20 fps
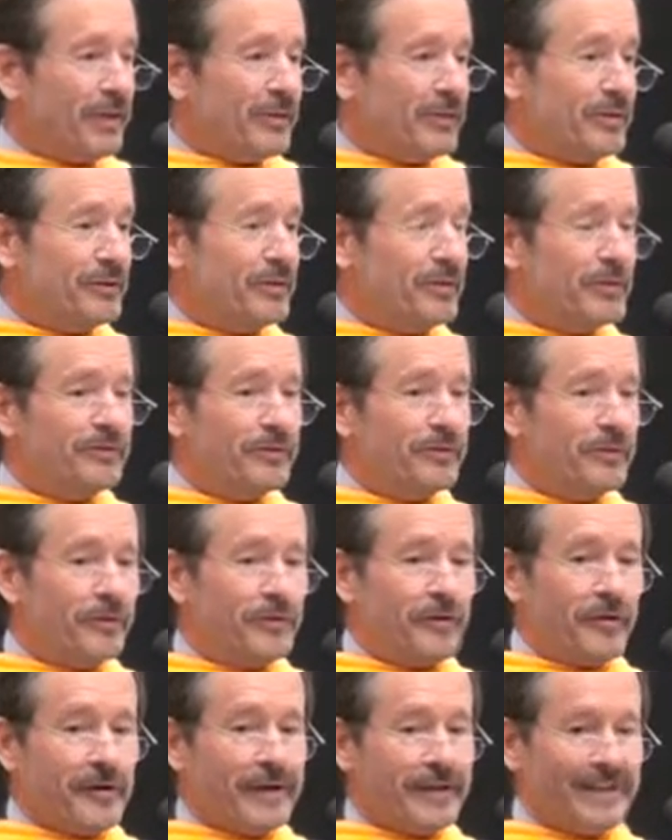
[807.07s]
I would do it for
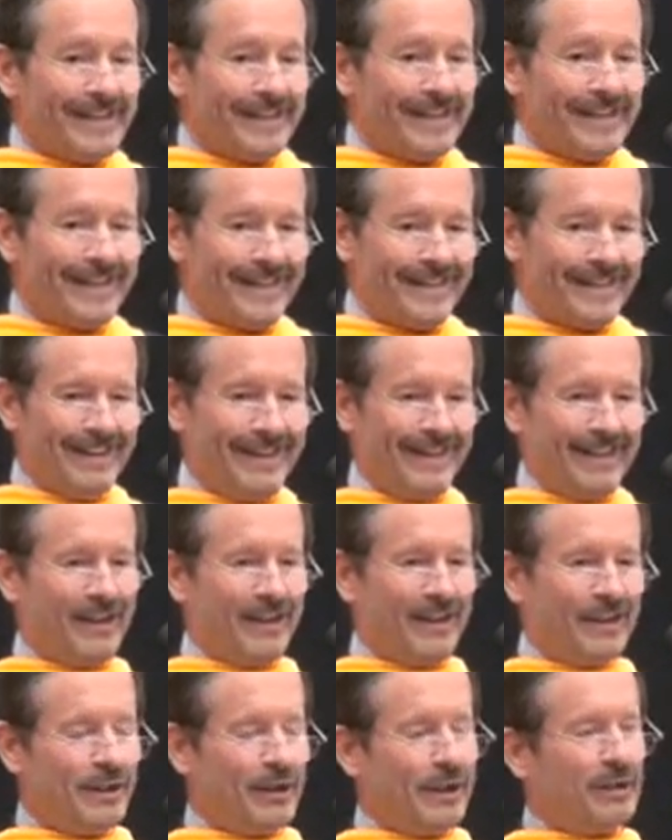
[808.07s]
free,
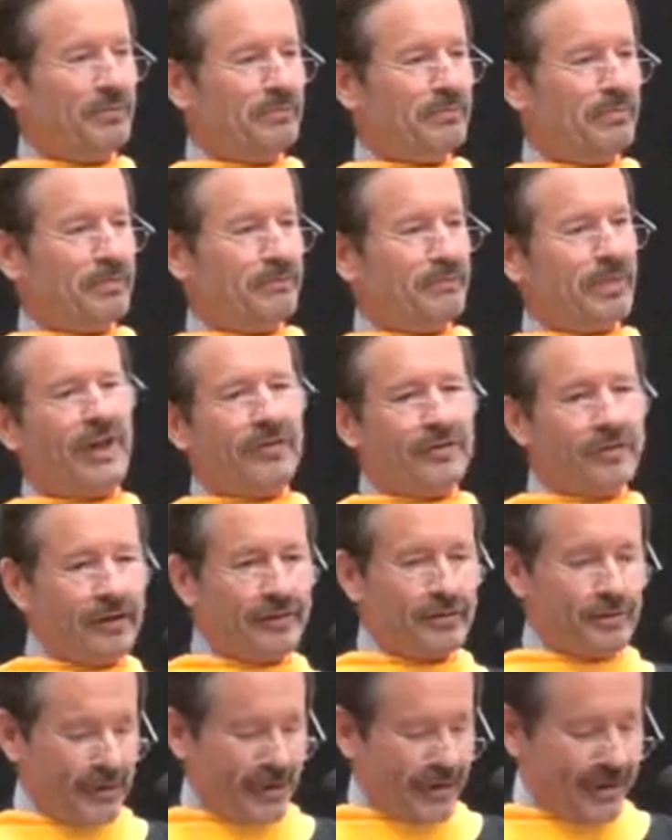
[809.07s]
but I'll
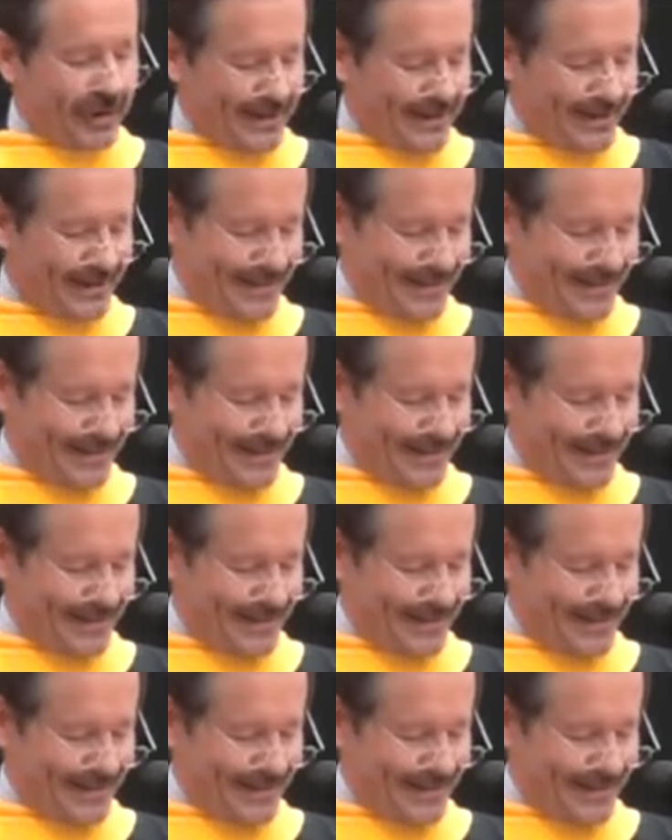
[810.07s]
take the money."